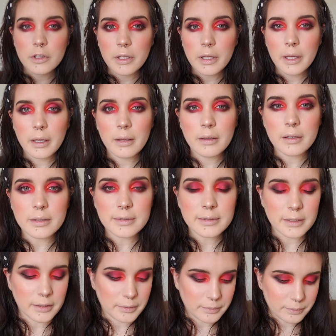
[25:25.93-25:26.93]
Okay, looks
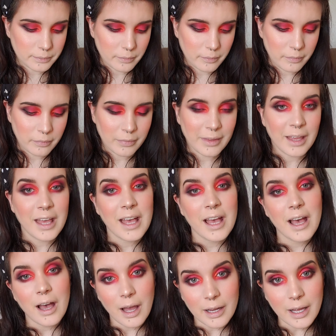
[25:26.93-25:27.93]
good.
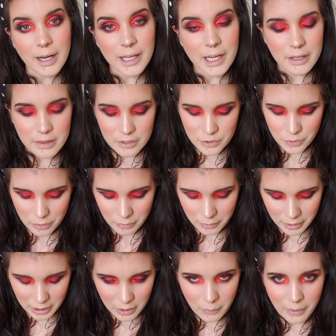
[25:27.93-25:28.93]
I gotta get the door
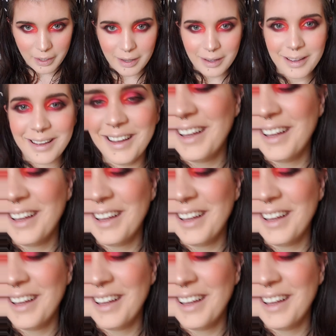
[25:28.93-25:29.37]
really quick.